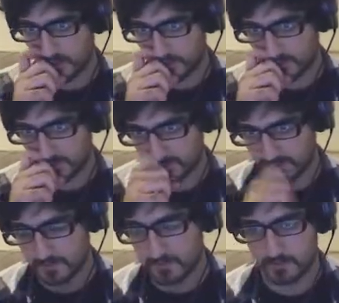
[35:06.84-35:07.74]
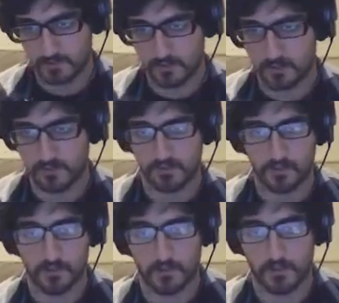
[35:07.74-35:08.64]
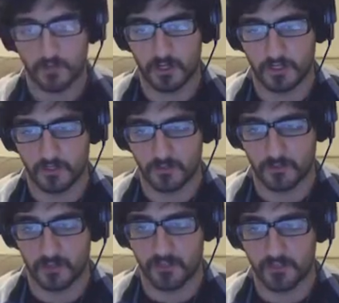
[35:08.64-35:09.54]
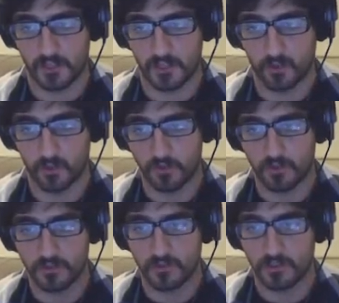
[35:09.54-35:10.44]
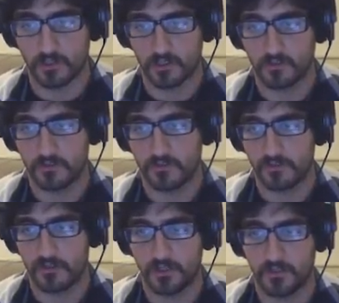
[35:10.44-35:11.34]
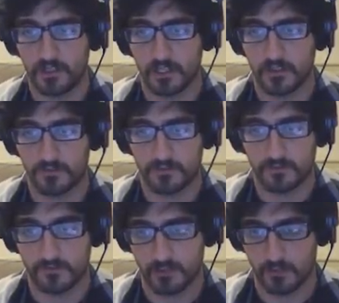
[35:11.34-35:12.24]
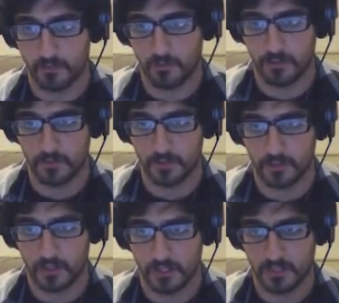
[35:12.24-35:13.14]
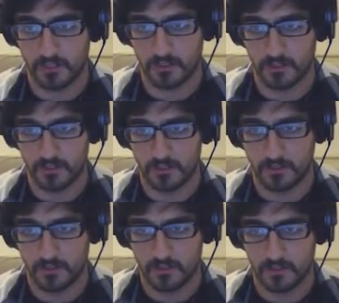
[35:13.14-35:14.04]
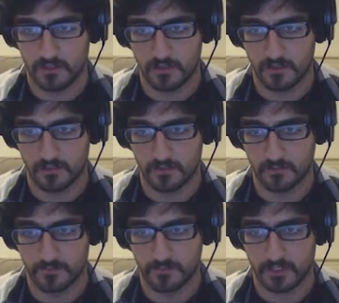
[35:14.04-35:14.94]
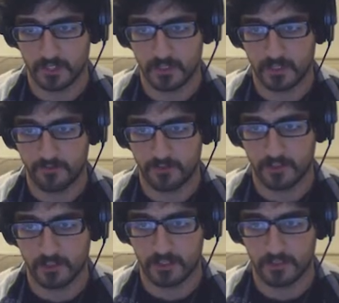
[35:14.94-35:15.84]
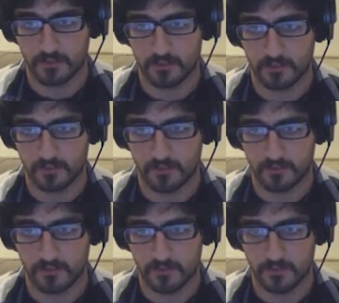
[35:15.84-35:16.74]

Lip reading: and you never know what might brighten up somebody's day or, you know, save a life, help people a lot. And I feel like